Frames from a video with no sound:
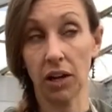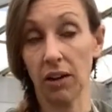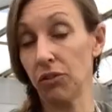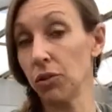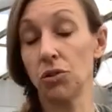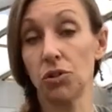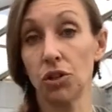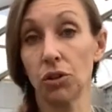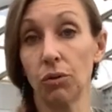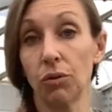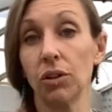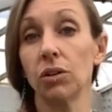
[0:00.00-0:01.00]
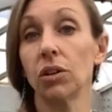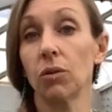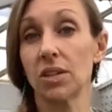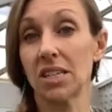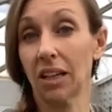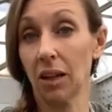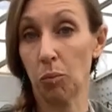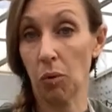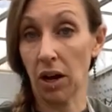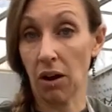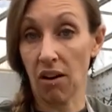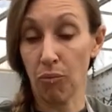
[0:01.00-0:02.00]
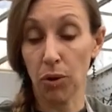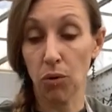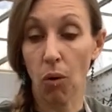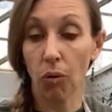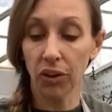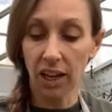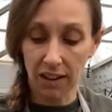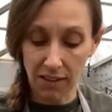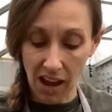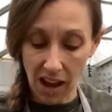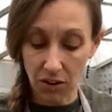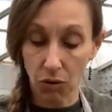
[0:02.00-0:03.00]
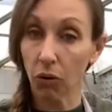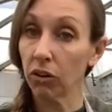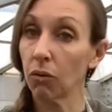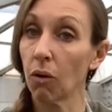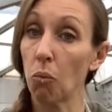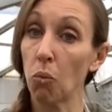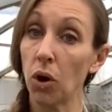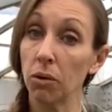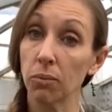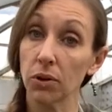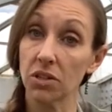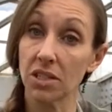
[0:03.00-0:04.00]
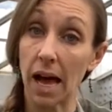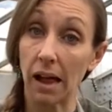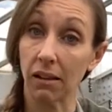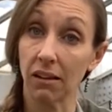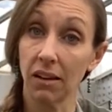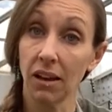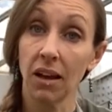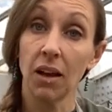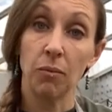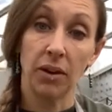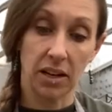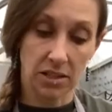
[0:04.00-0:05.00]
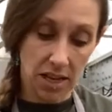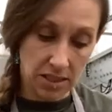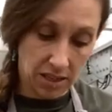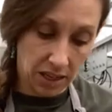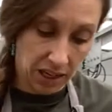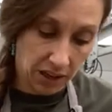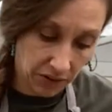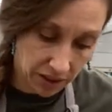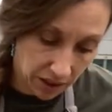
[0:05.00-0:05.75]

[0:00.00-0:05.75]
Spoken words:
if you do 2, you could always clip one off, but you only, in the end, only want 1 per cell because that's gonna give it